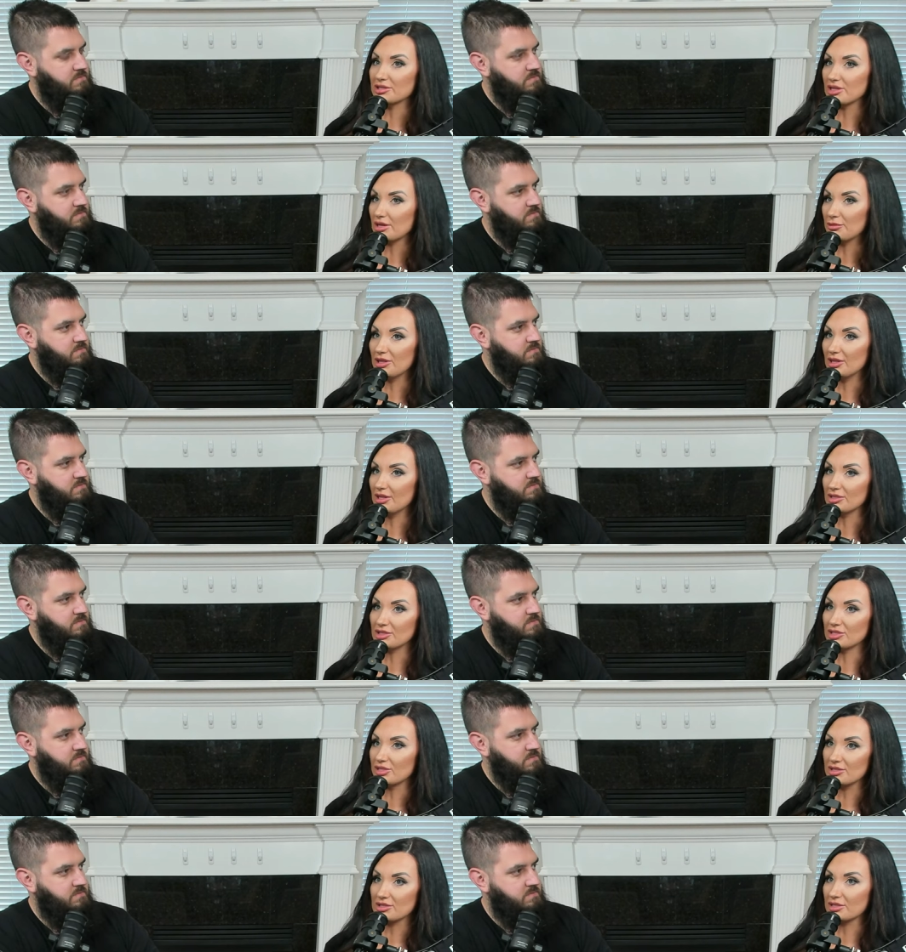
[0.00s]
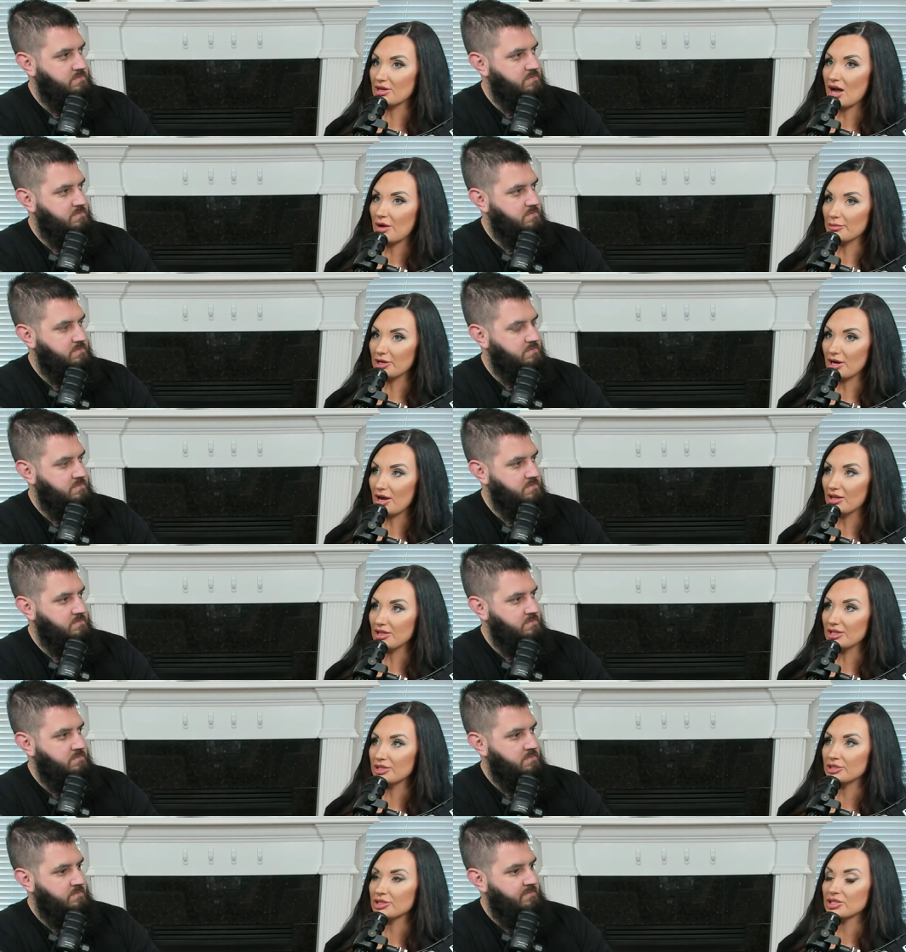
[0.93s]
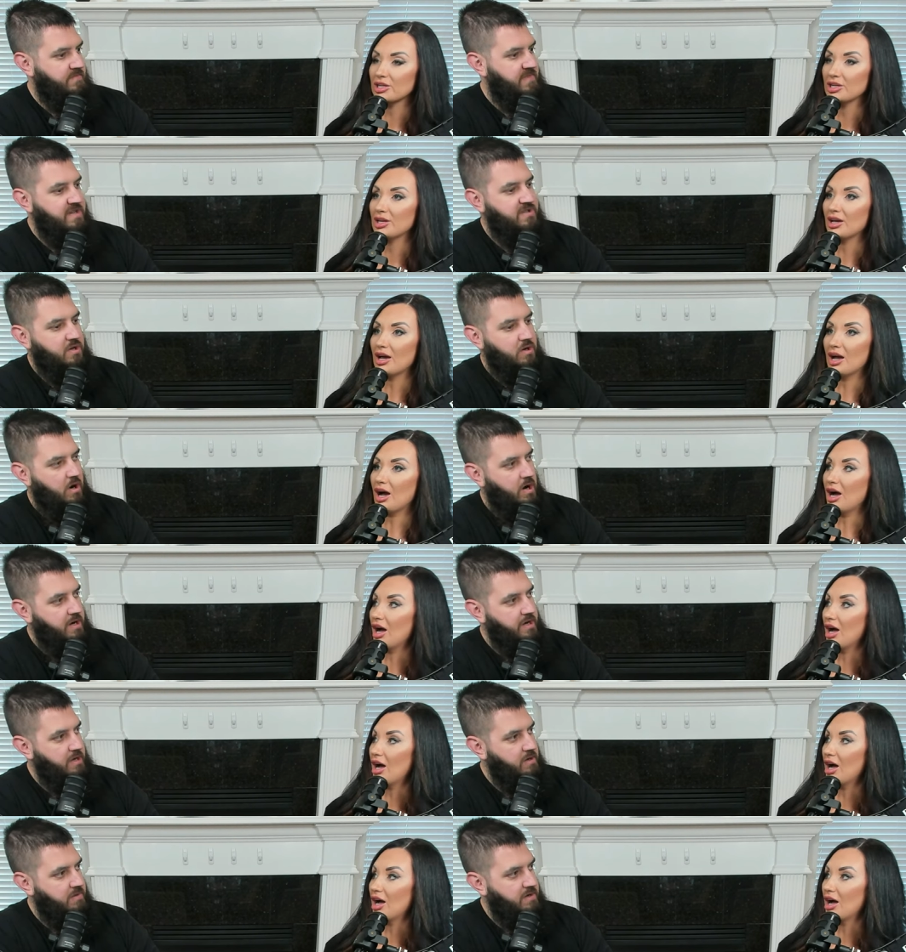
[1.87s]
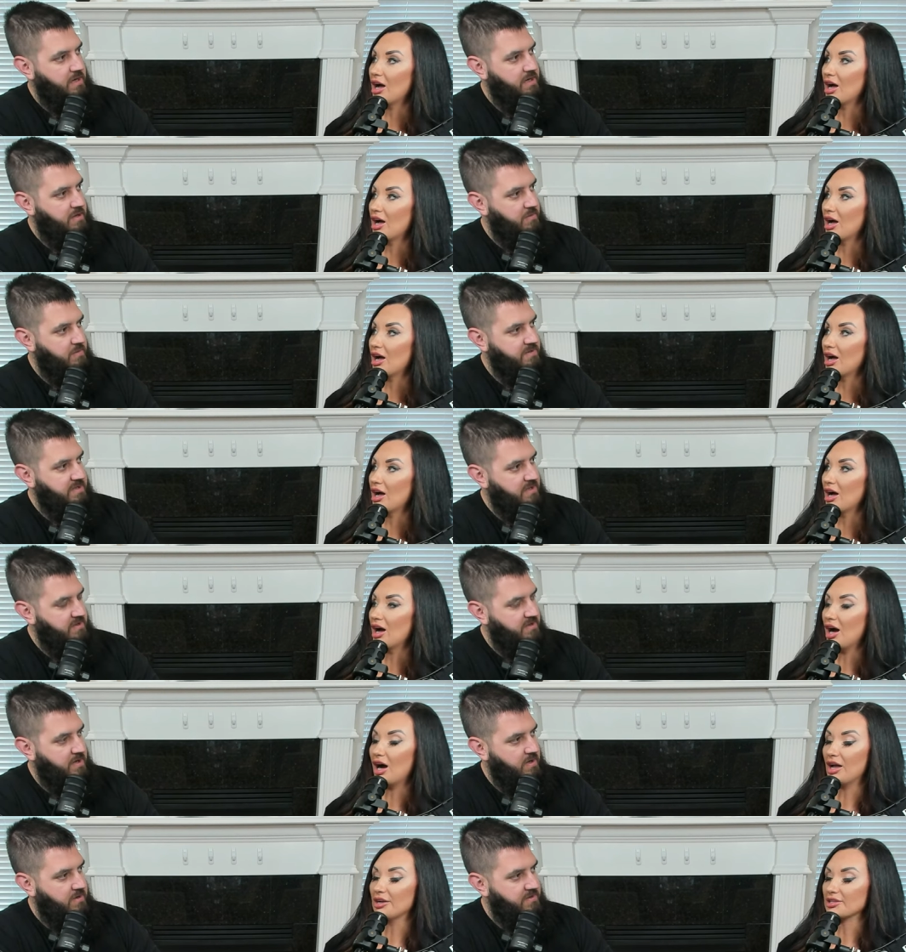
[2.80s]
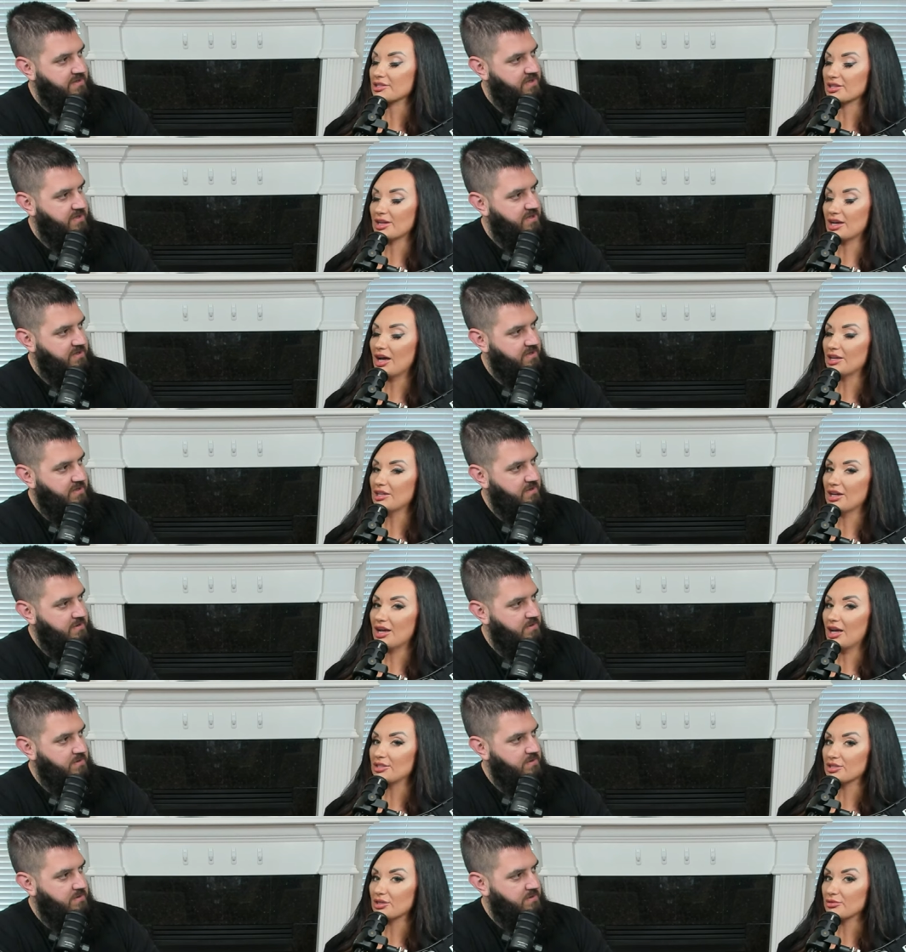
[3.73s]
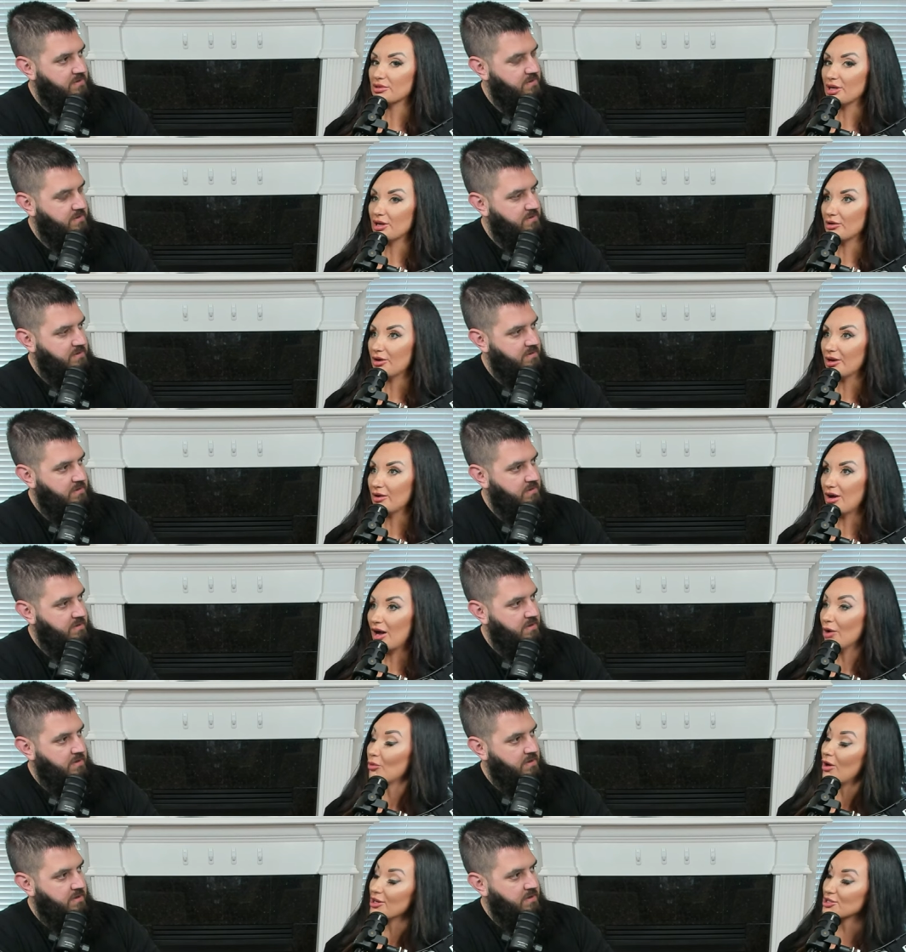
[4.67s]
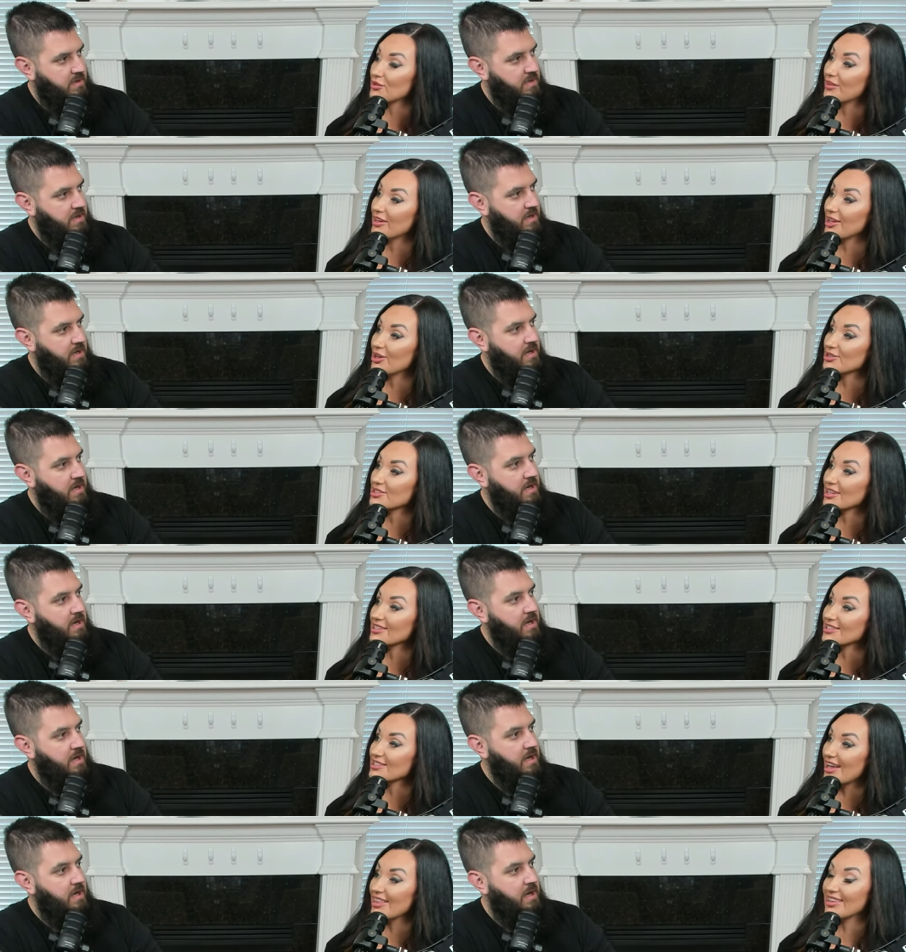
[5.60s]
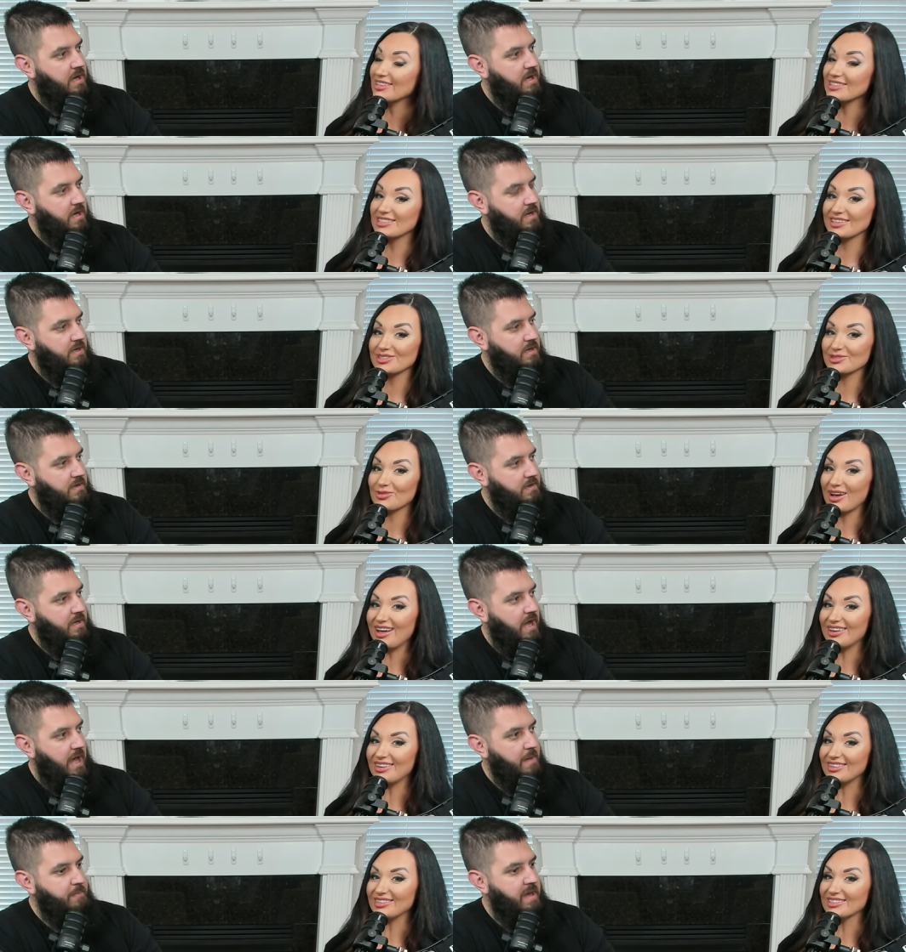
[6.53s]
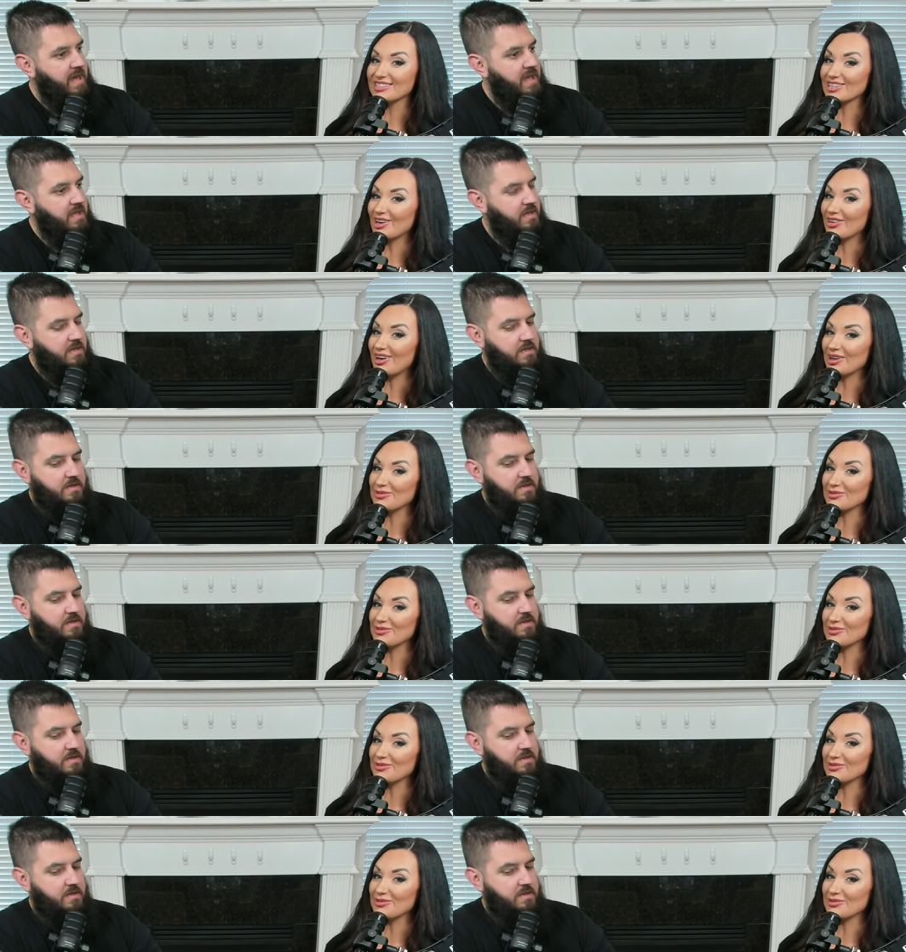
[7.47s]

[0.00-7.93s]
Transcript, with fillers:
Speaker 1: I mean, that's just common knowledge.
Speaker 2: Is there audio in any of the ones that you saw? Honestly, just... I,
Speaker 1: I don't know. I, I watch videos on silent as well. So I'm